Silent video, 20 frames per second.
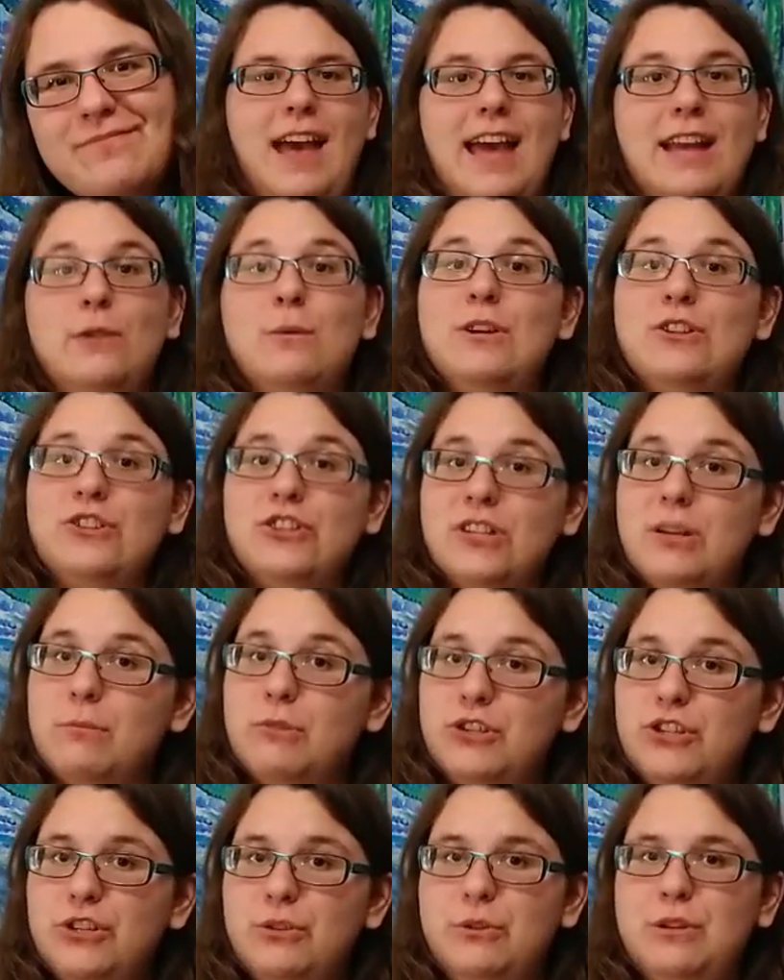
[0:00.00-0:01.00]
And question
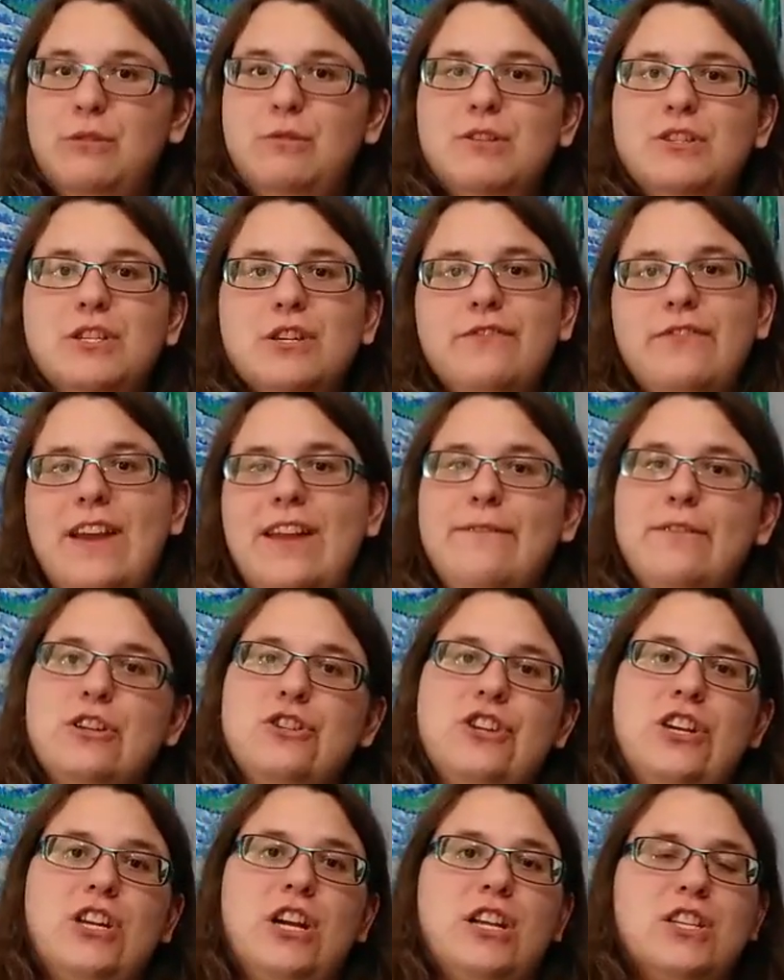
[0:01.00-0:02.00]
number two, who is your
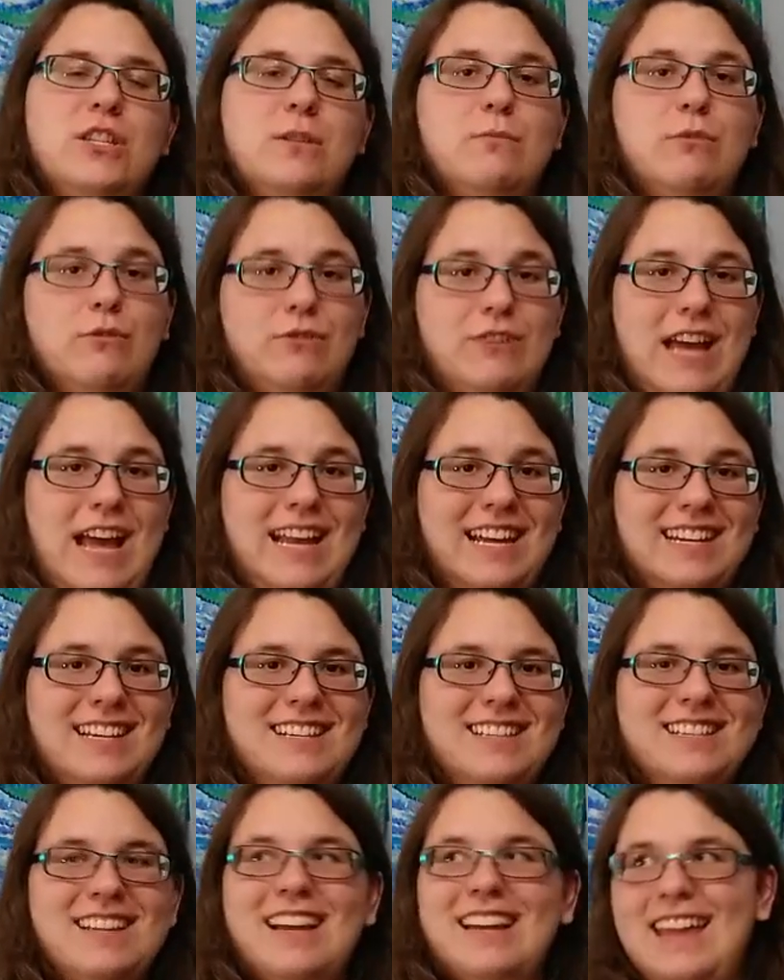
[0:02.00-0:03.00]
favorite Jane Austen
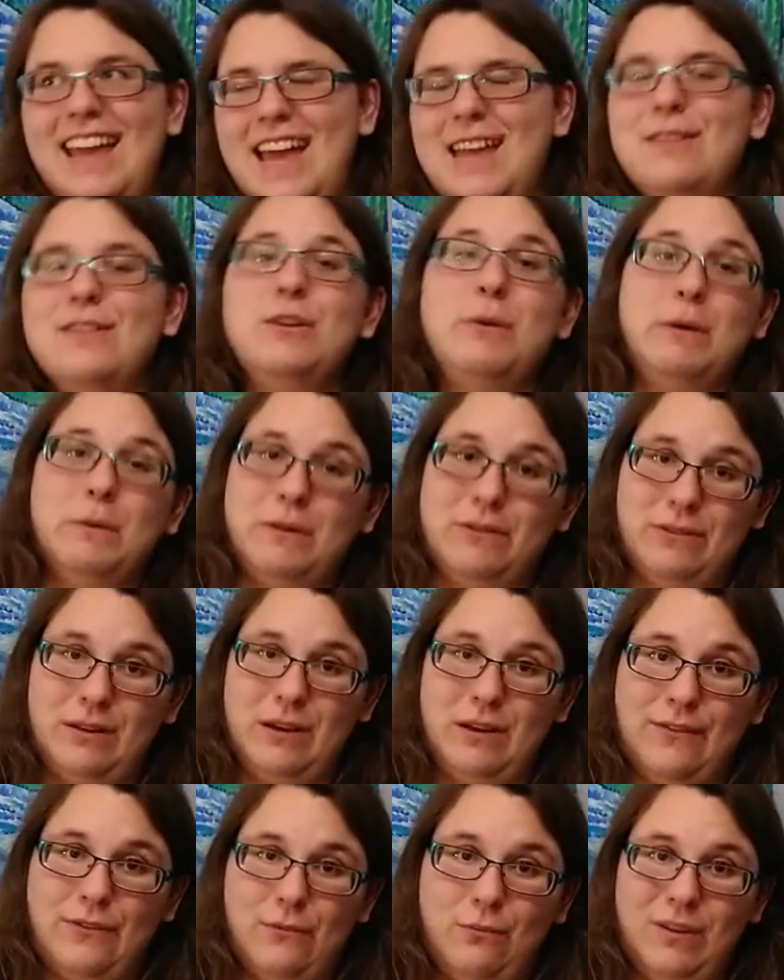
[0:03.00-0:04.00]
protagonist? Again, going
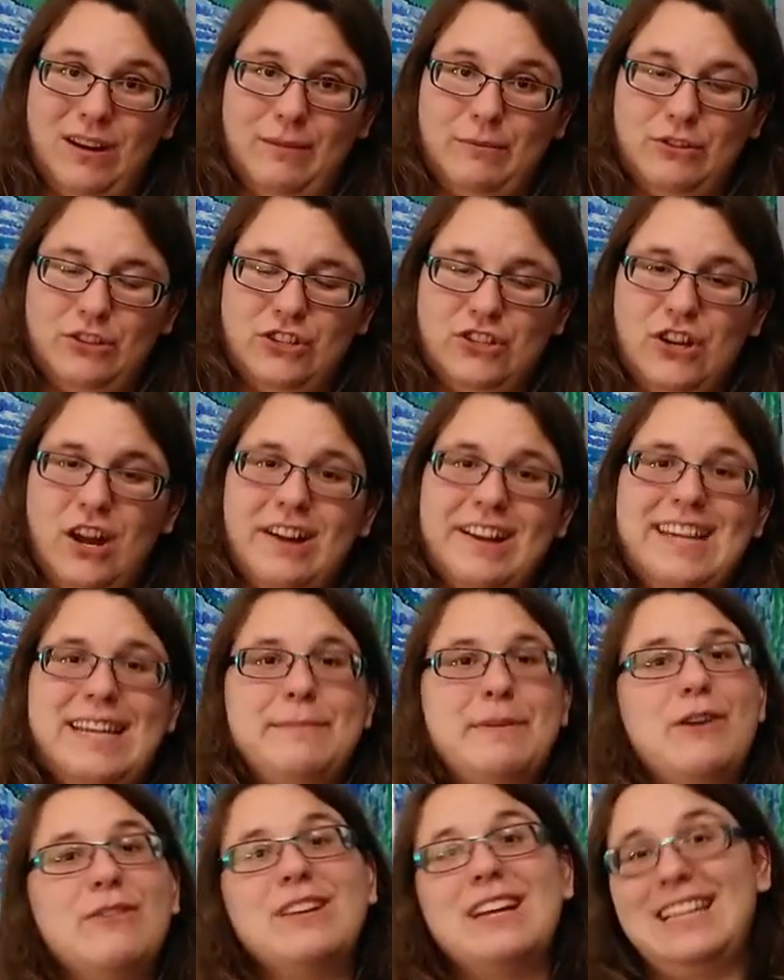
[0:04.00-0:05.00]
off of what I was just talking
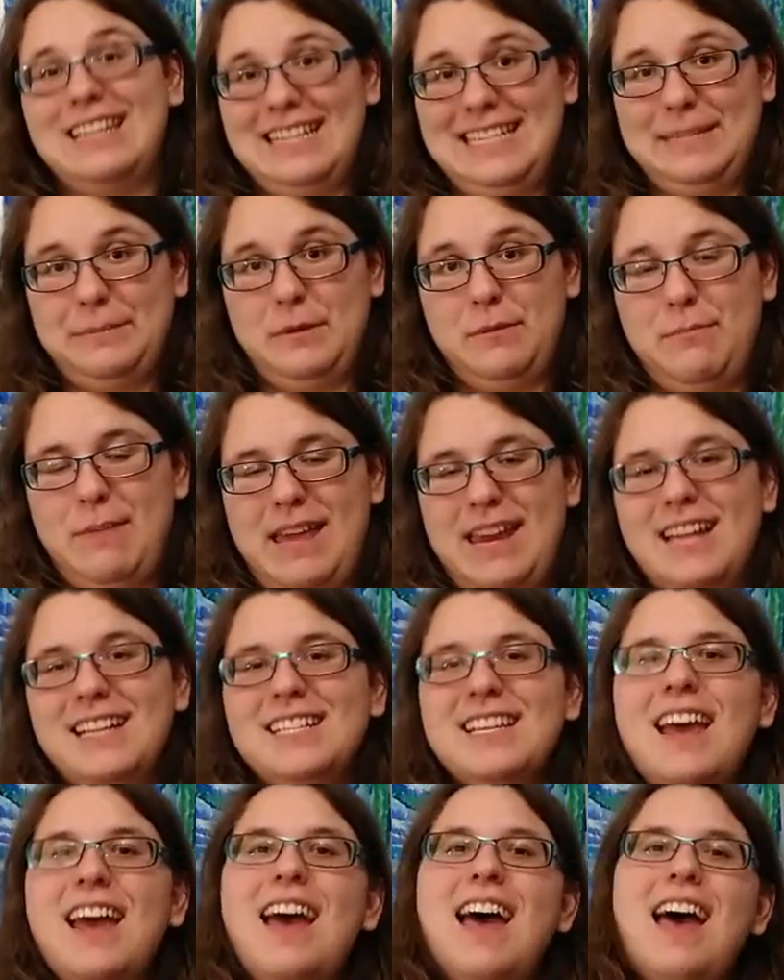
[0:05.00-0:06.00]
about, Elizabeth Bennet.